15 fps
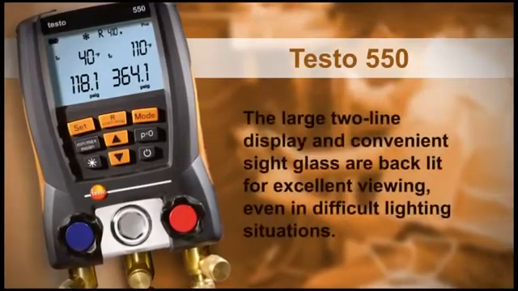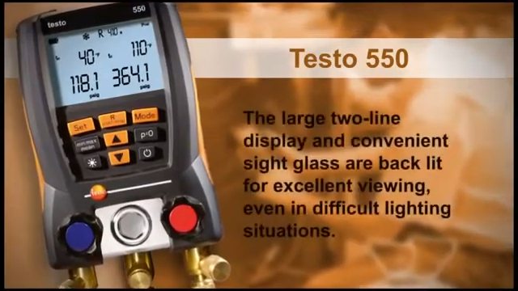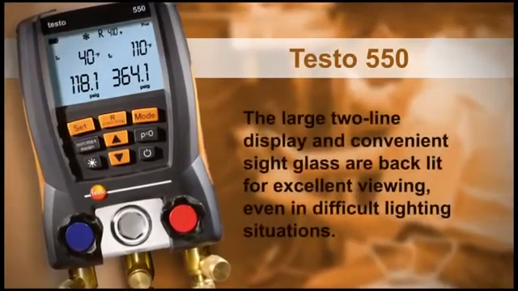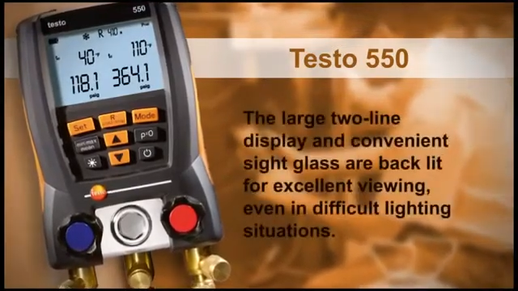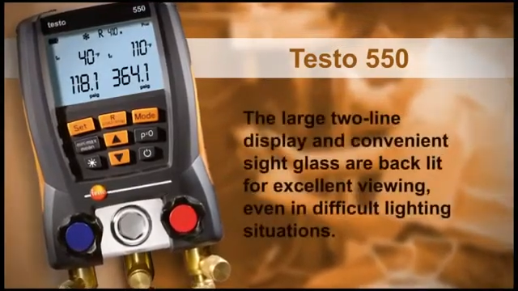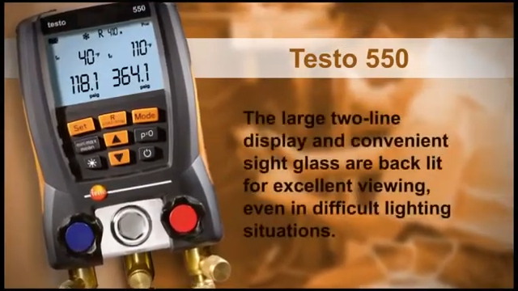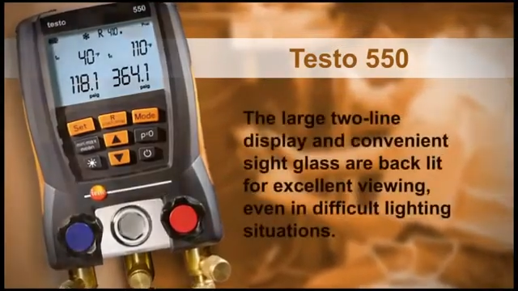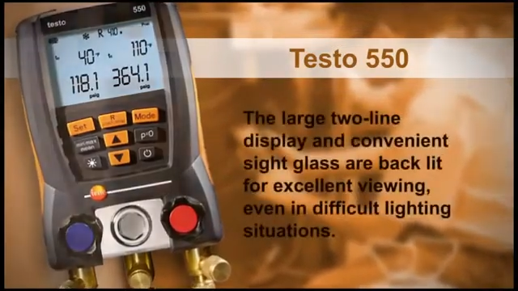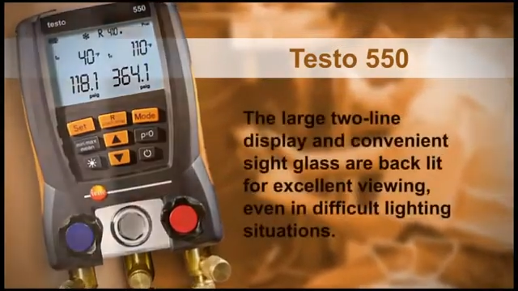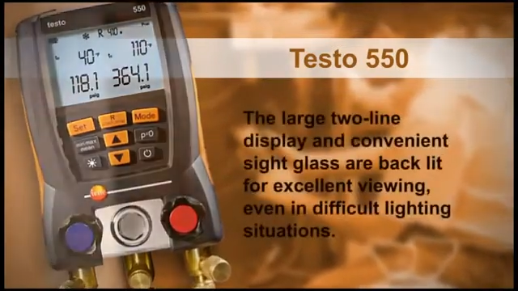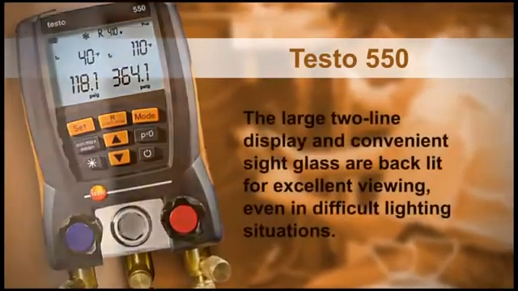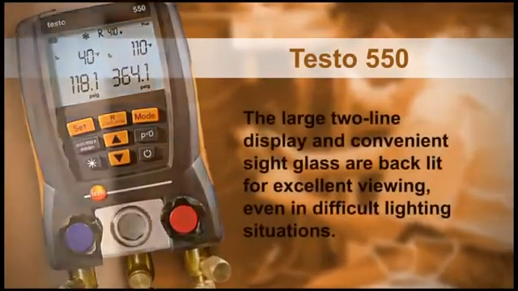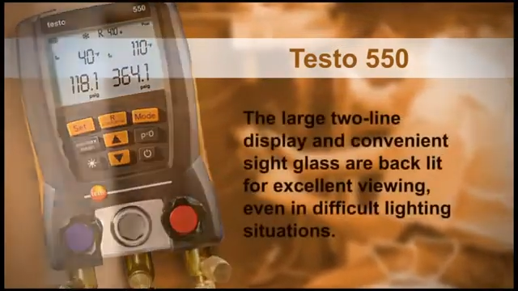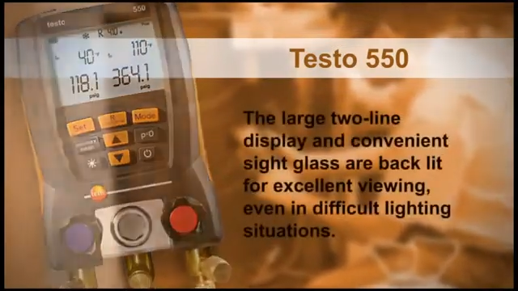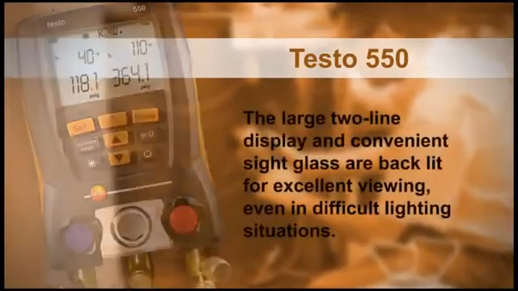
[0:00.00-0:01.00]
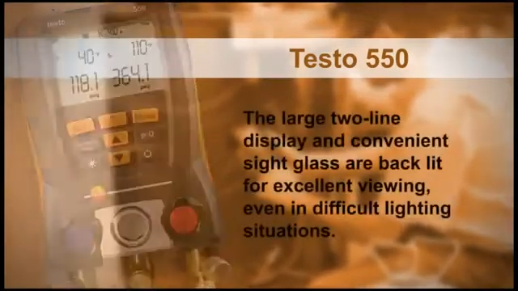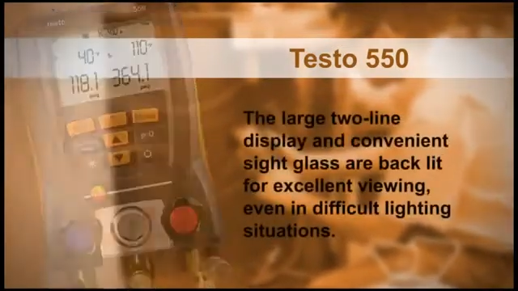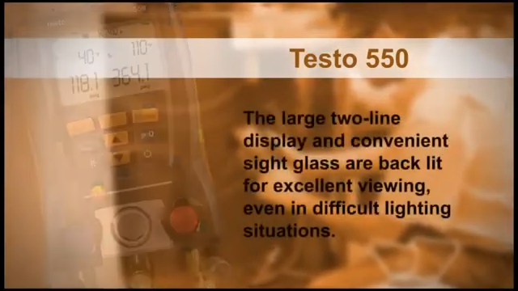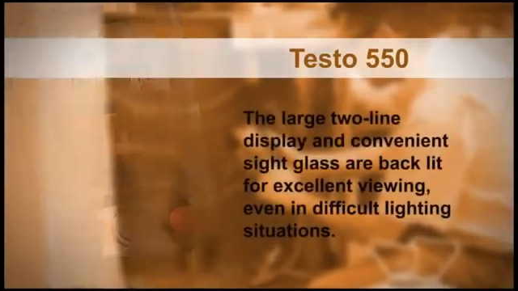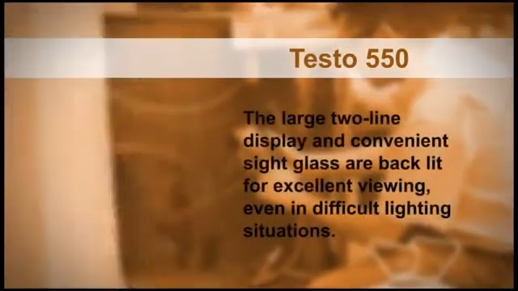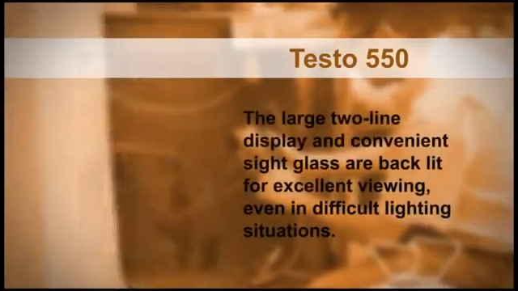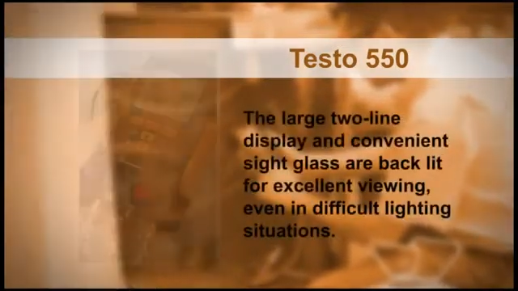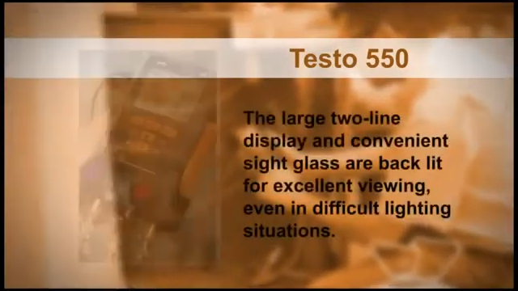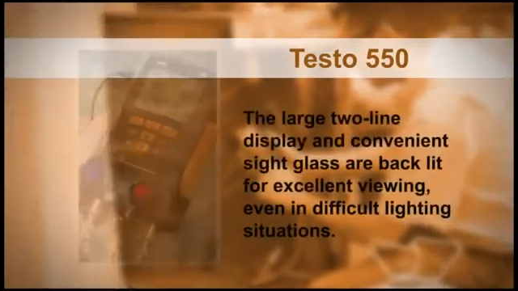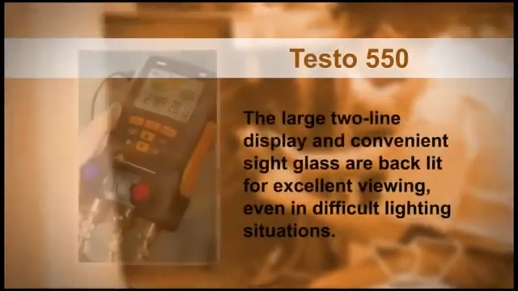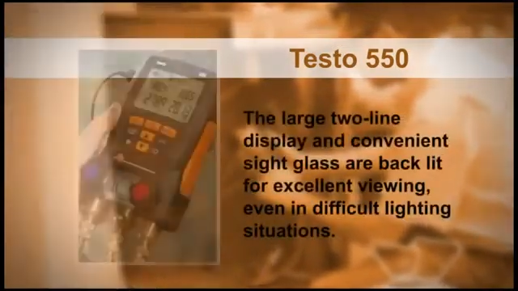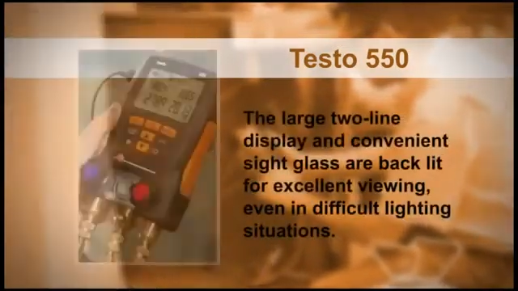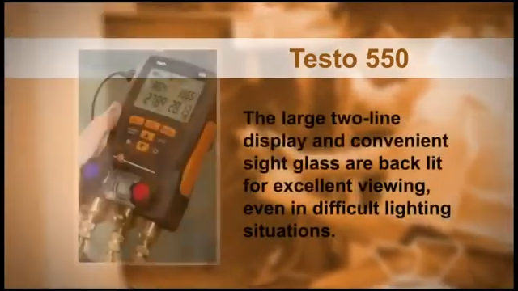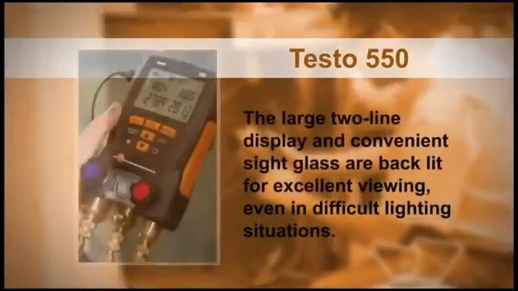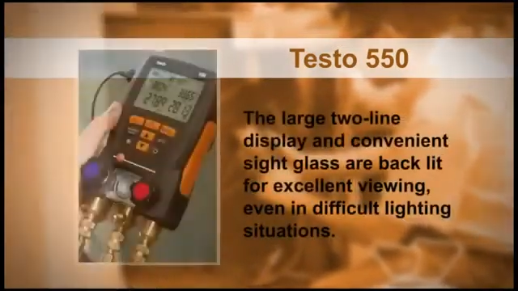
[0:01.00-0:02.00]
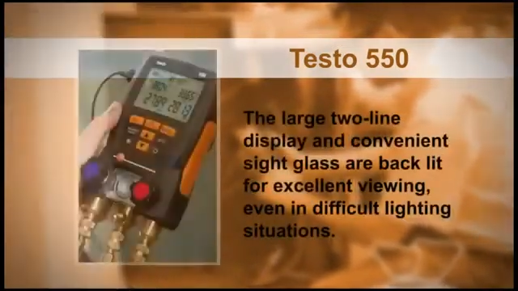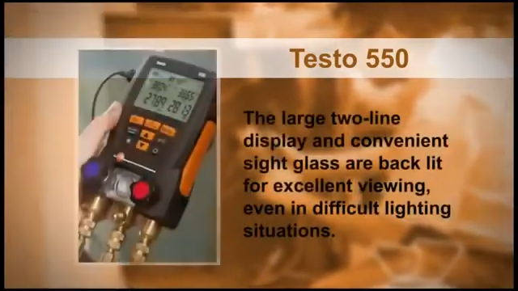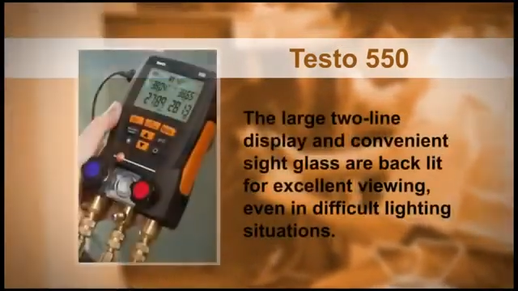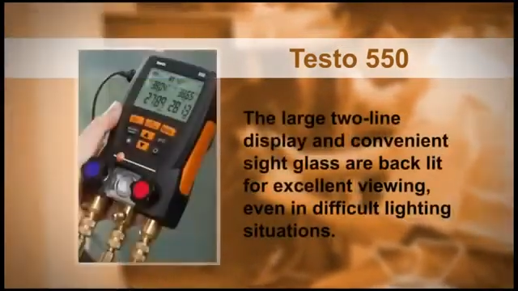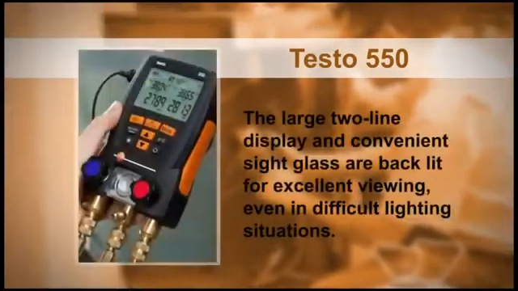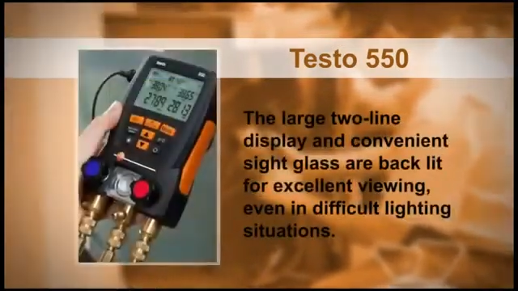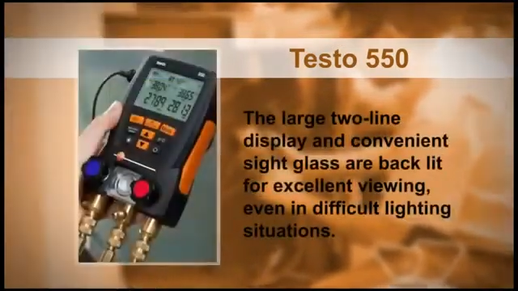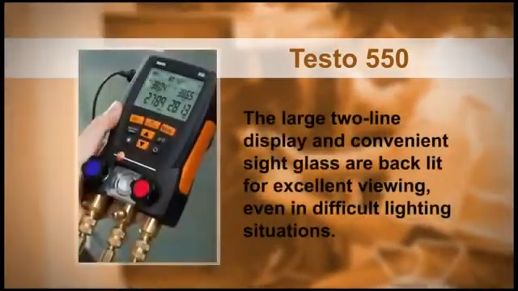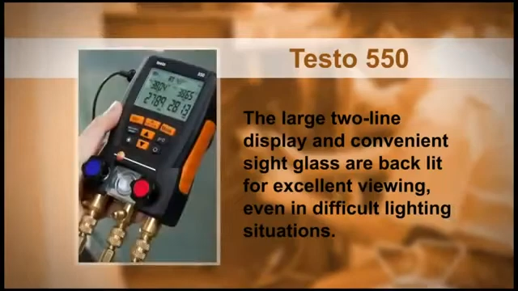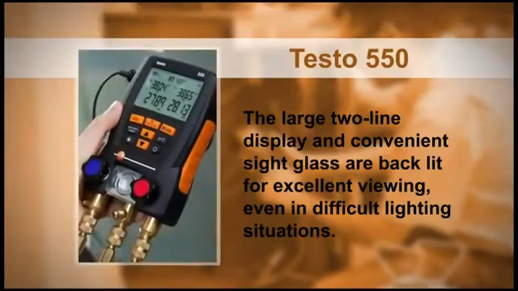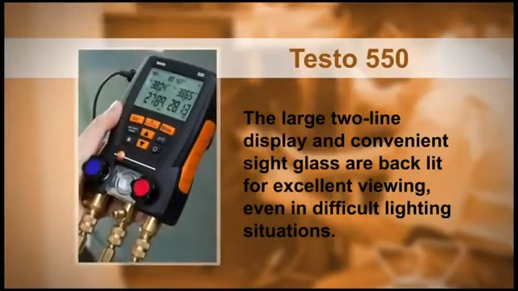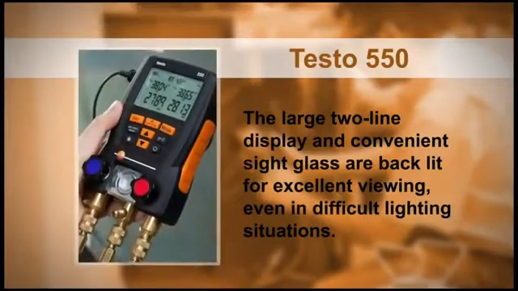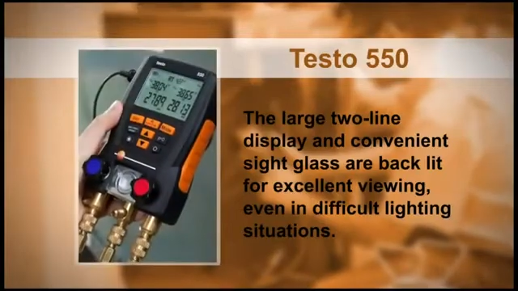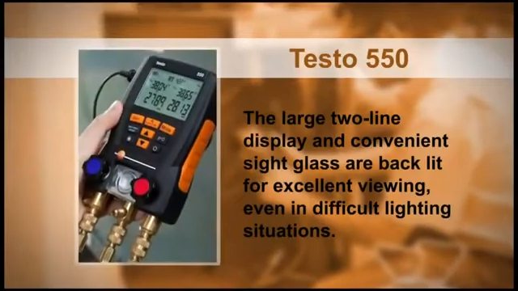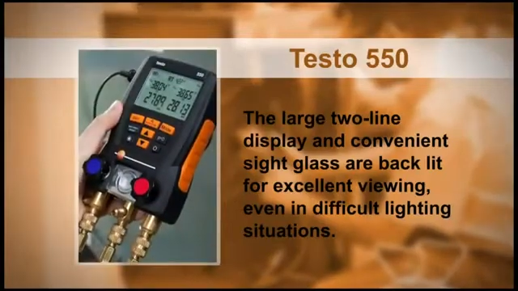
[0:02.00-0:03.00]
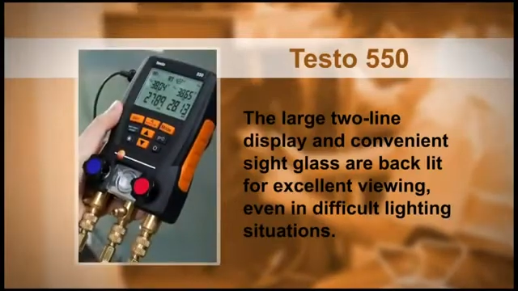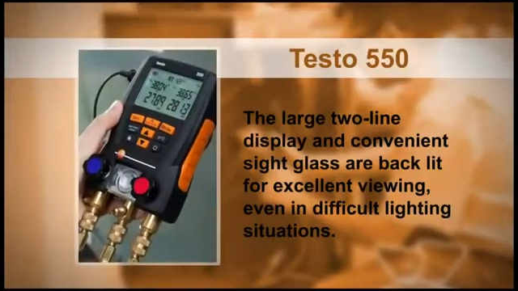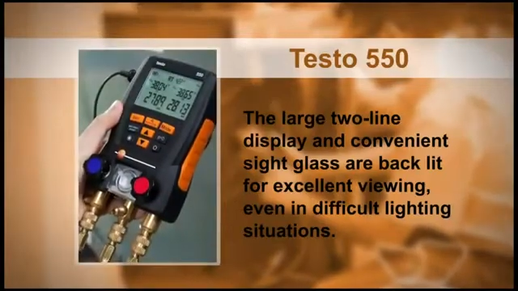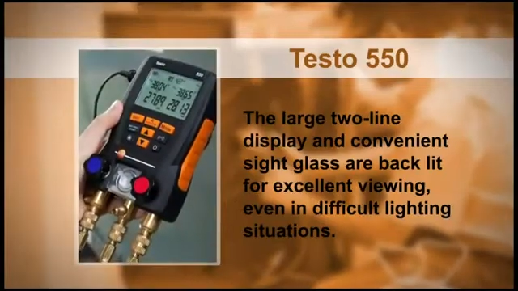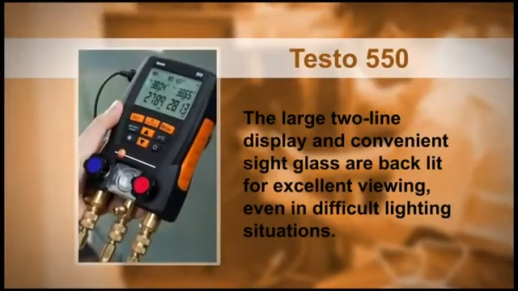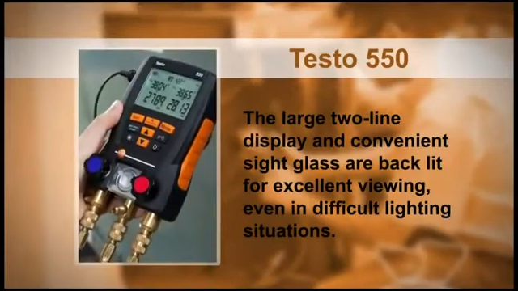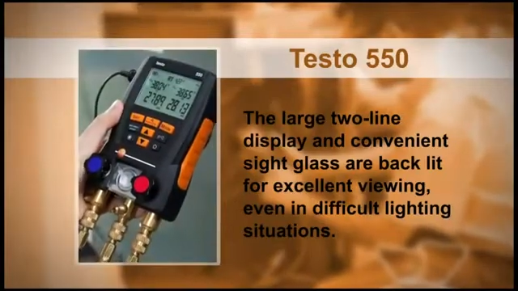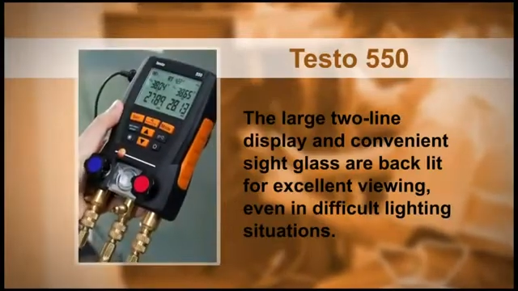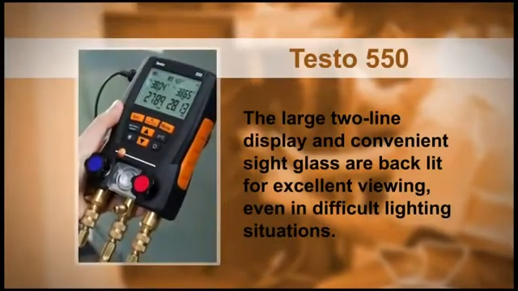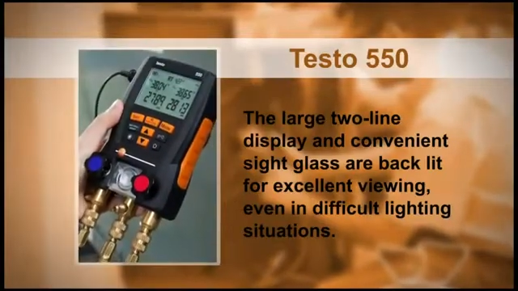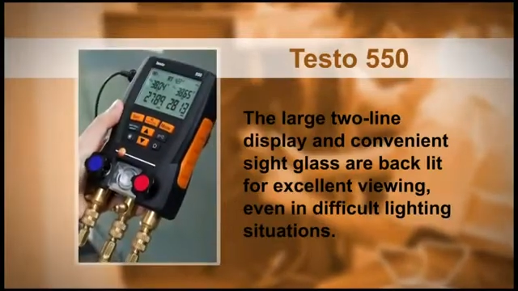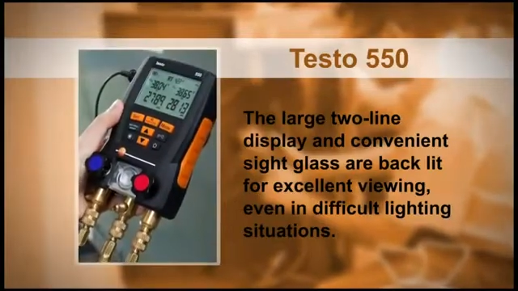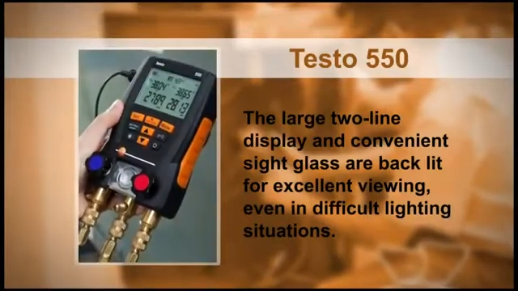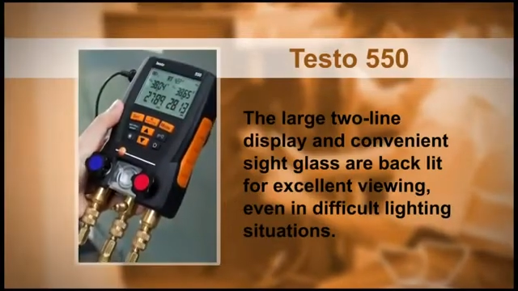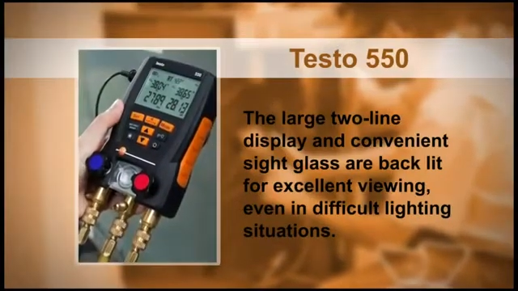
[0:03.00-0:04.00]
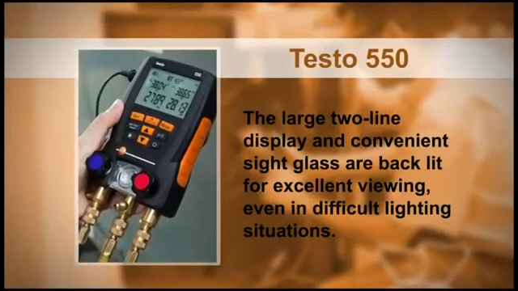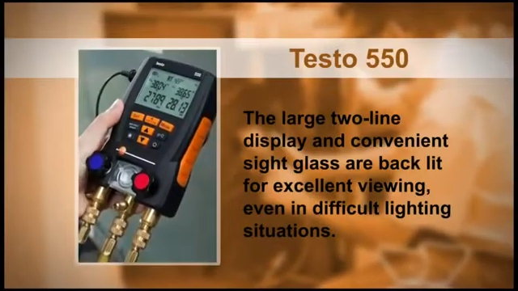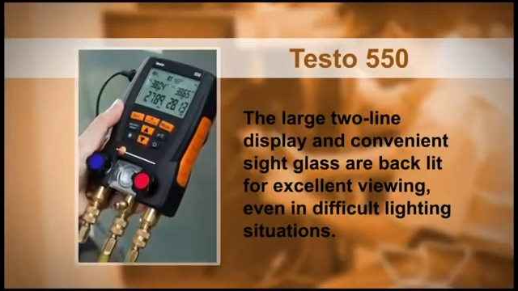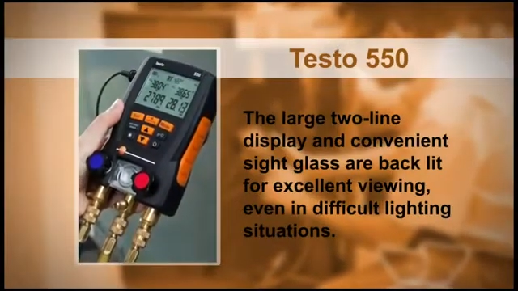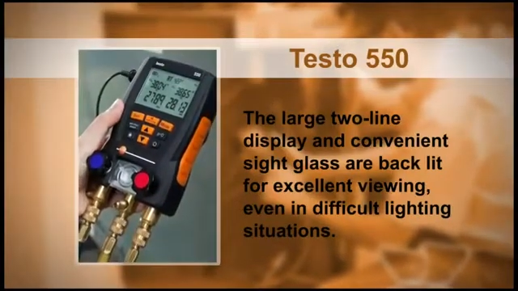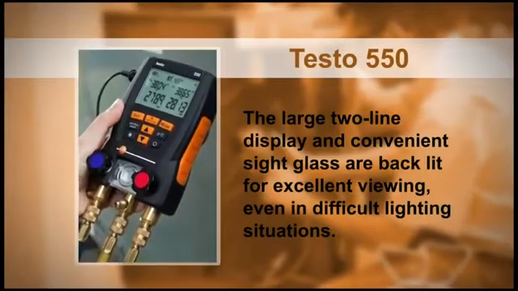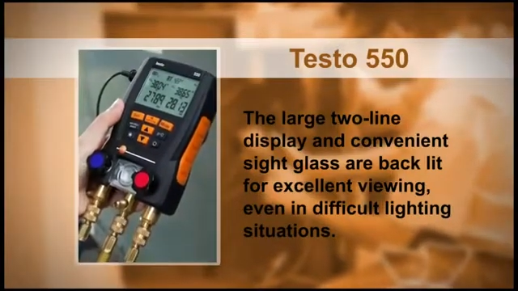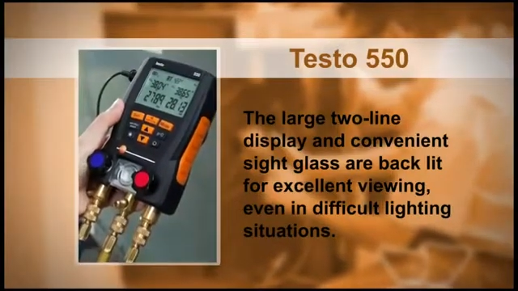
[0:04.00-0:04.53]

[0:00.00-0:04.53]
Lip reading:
Nobody's mouth can be seen.